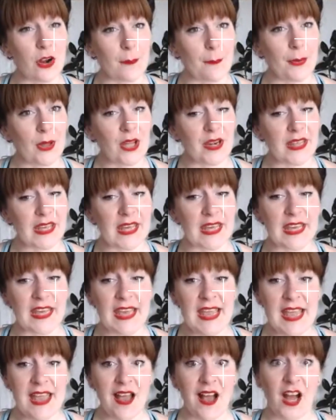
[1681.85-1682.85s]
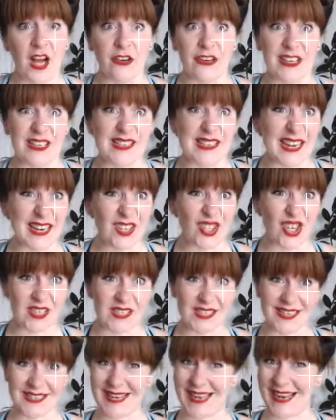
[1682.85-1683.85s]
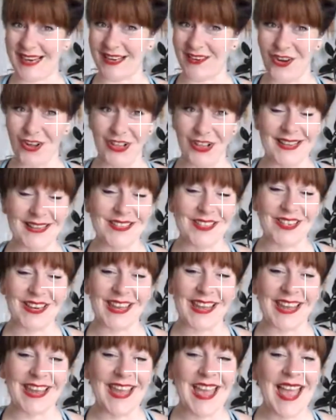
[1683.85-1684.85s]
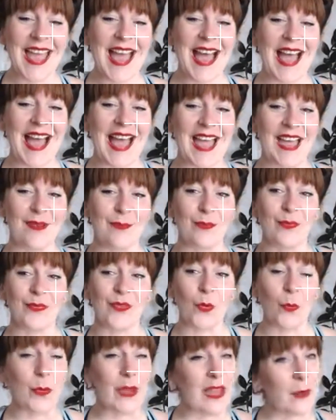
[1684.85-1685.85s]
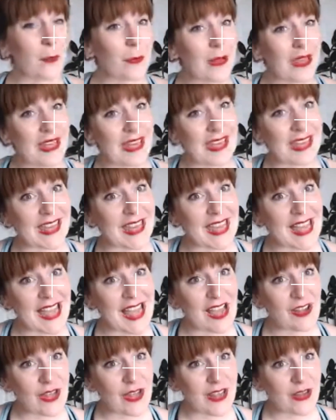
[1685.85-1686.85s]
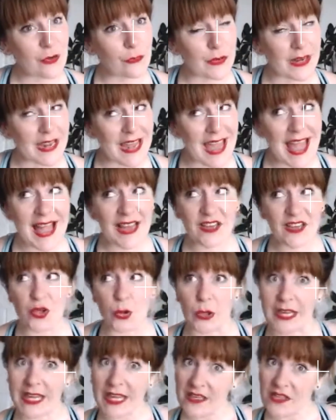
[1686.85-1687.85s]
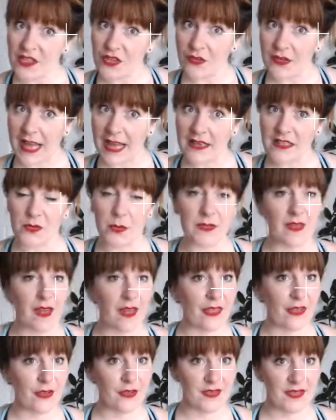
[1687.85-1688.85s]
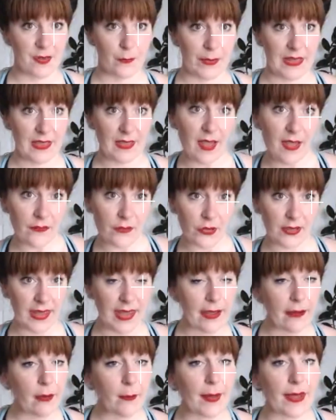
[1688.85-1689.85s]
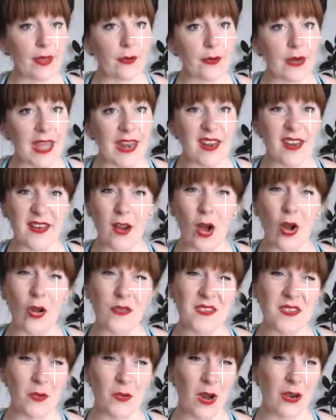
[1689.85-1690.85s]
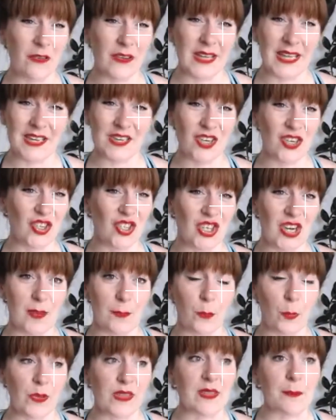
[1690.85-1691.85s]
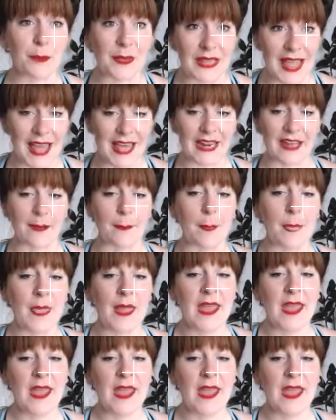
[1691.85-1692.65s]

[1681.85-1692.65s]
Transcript: in our body, our addiction to technology, and the way we react or interact with others that we love or care about, and then also our relationship with the planet.